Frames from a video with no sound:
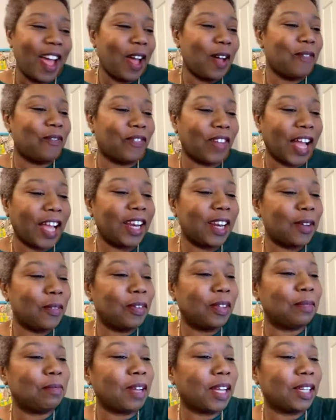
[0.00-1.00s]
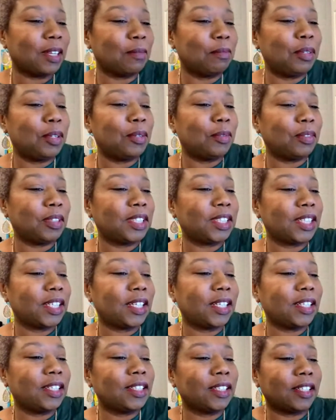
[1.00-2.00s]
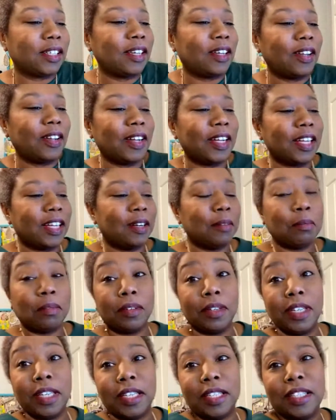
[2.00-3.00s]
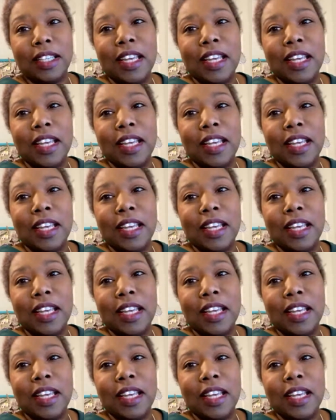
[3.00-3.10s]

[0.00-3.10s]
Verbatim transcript: I'm fighting with my computer once again, y'all. I gotta breathe.